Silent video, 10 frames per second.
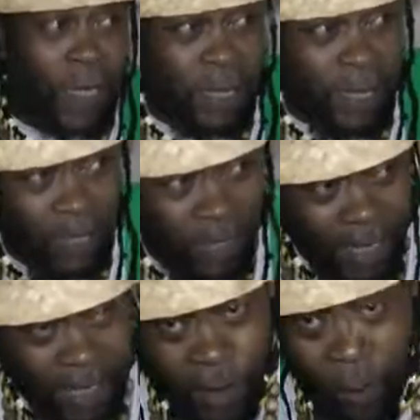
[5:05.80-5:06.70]
these things
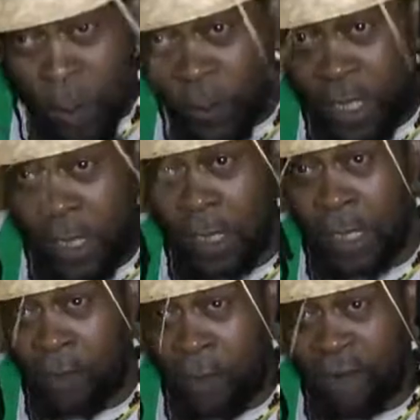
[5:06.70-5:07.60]
because I was
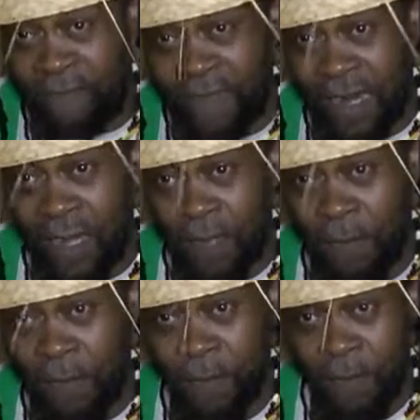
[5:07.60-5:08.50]
reasoning with the fella.
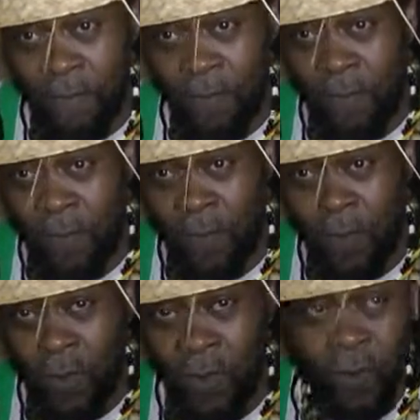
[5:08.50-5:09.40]

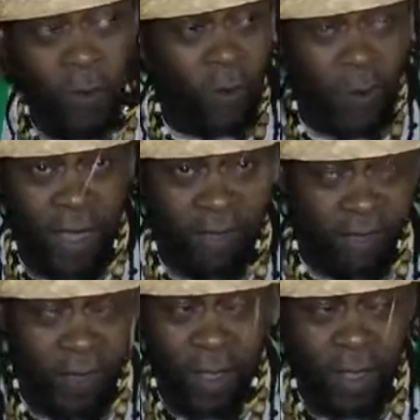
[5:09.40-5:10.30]
You know, we
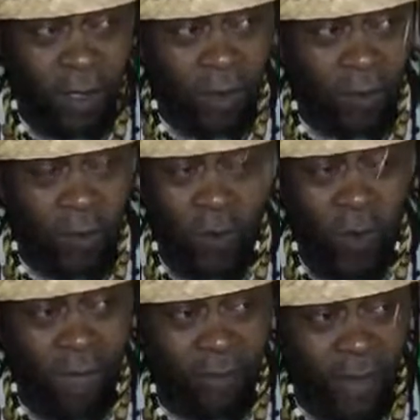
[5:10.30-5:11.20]

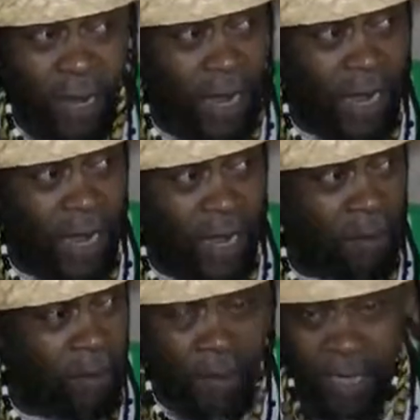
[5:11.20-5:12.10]
do have,
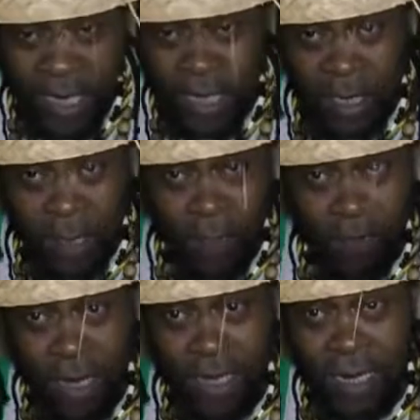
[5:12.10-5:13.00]
that is
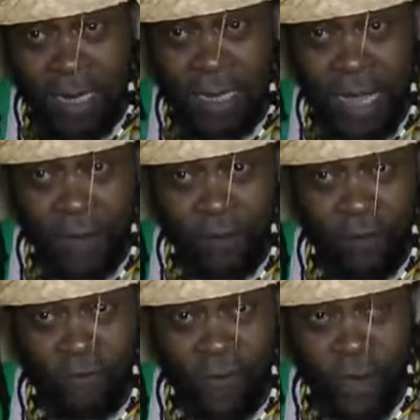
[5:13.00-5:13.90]
somebody that I
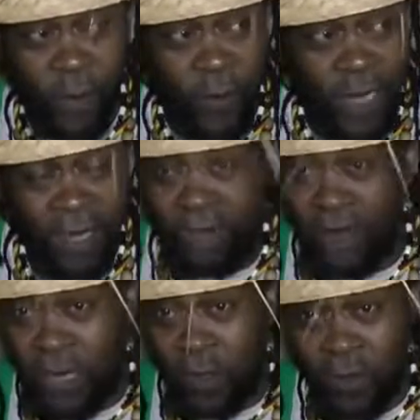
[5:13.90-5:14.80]
know very well. In
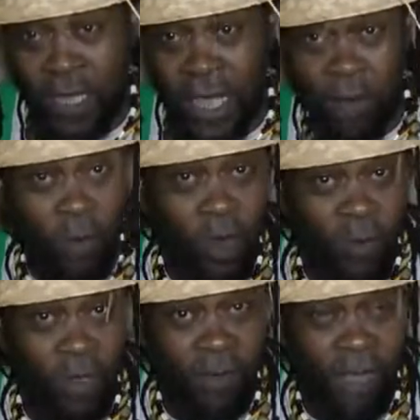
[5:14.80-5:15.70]
fact, today I'm
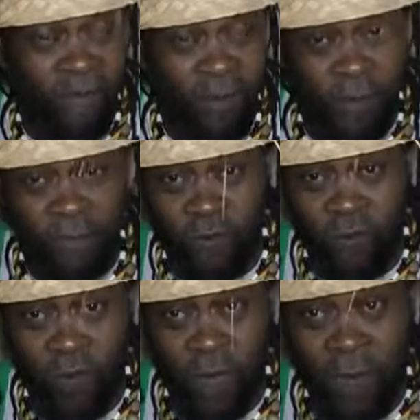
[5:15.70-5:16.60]
coming back from a
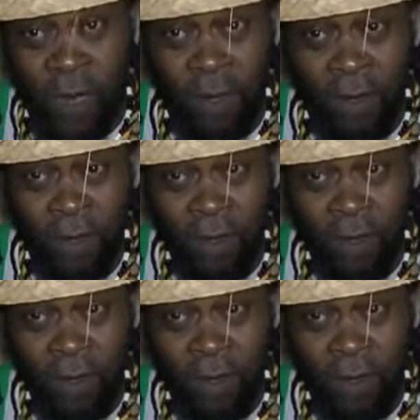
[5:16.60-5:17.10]
funeral.